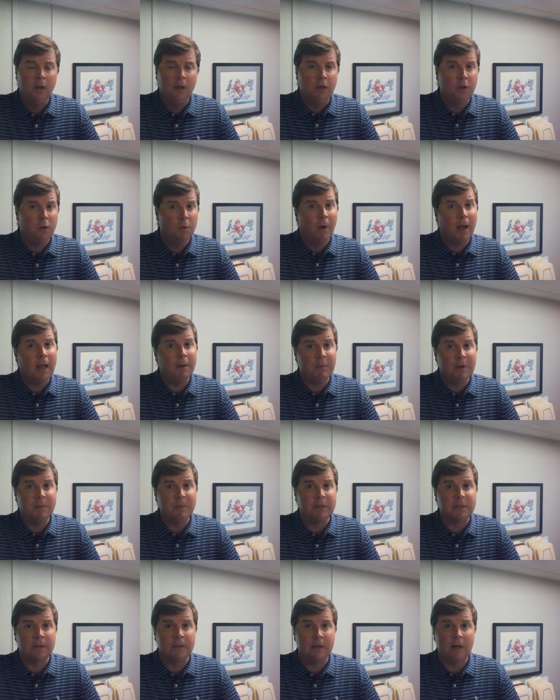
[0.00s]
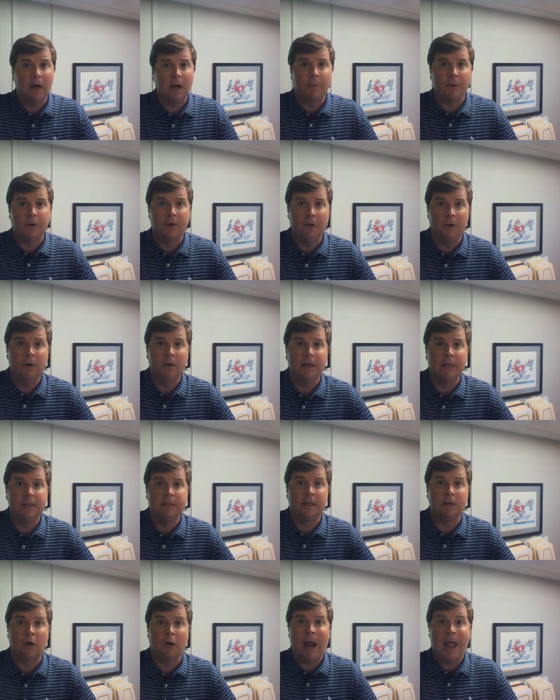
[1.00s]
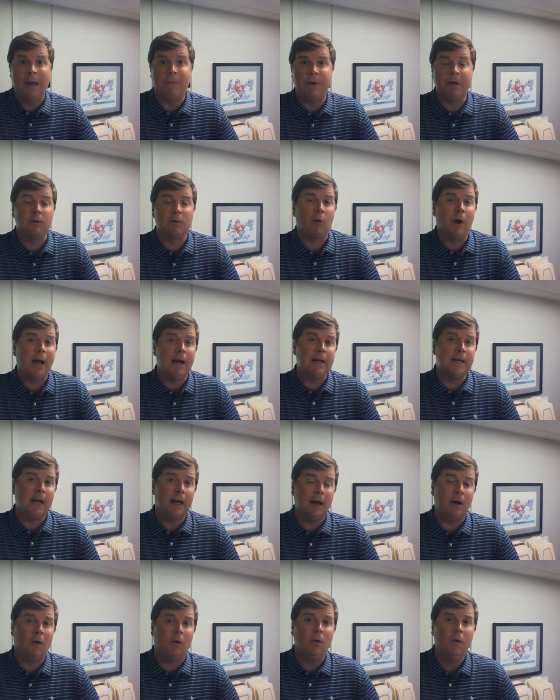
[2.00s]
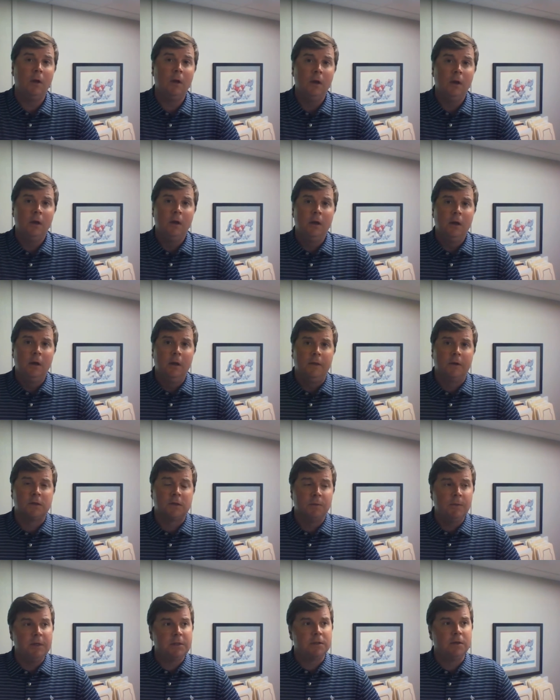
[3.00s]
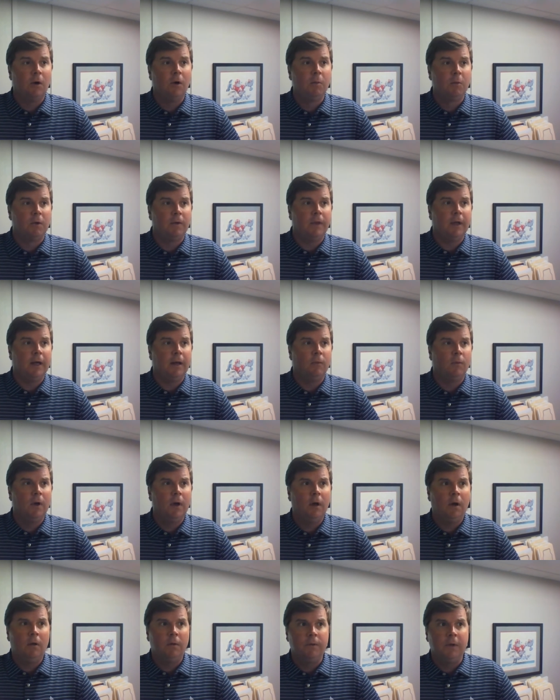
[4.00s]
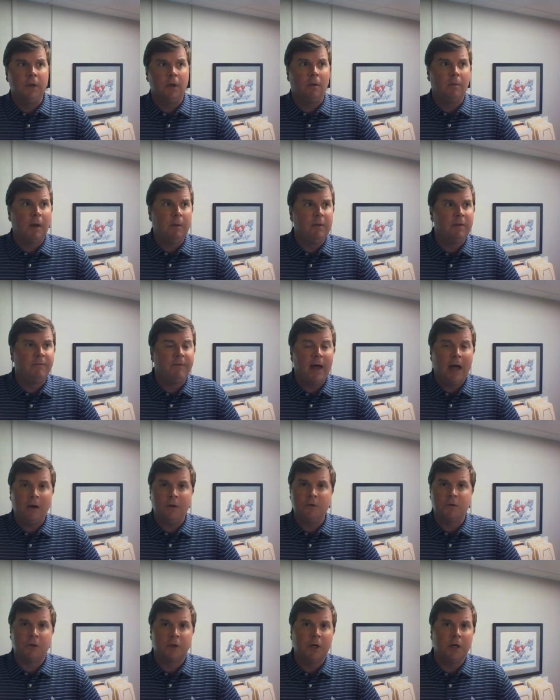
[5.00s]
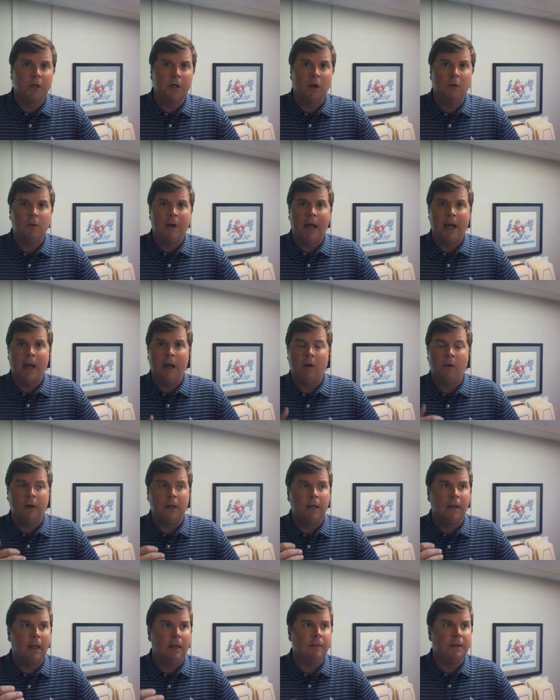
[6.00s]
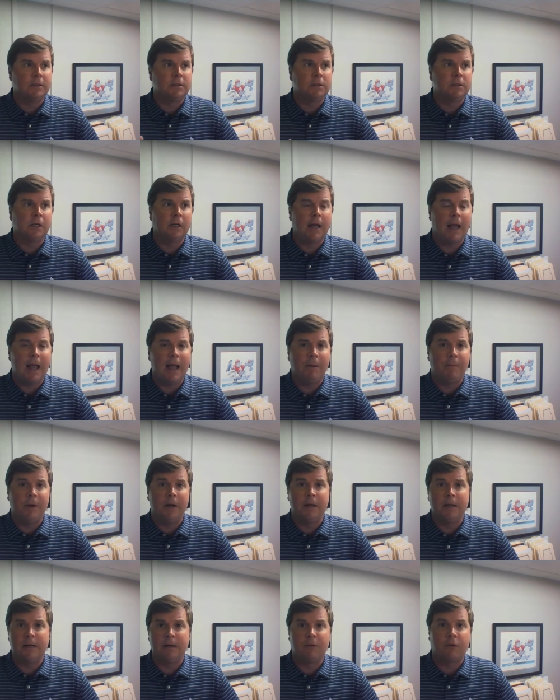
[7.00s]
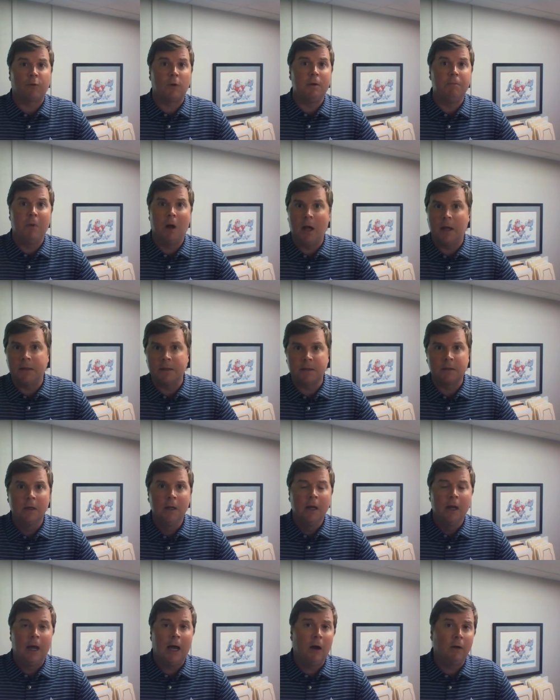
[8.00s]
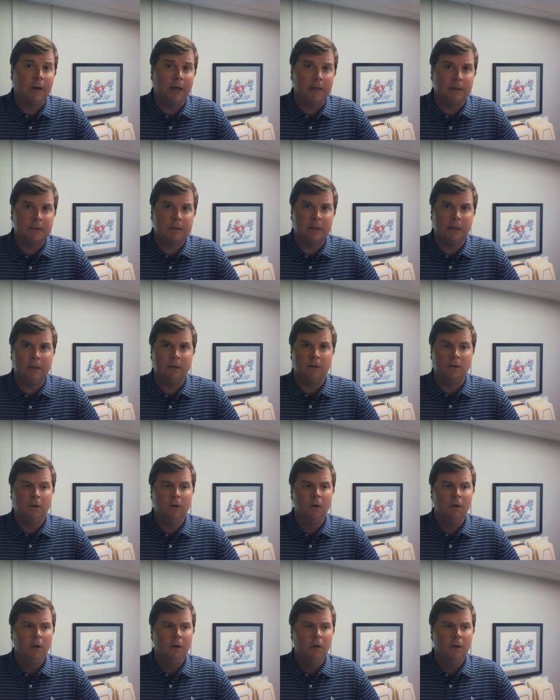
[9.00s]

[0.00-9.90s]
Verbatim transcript: you might be missing the opportunities that are happening right now. There's a misnomer that, well, you know, maybe the values are going to go down and, and this is going to happen, and in three months, I'll get a steal.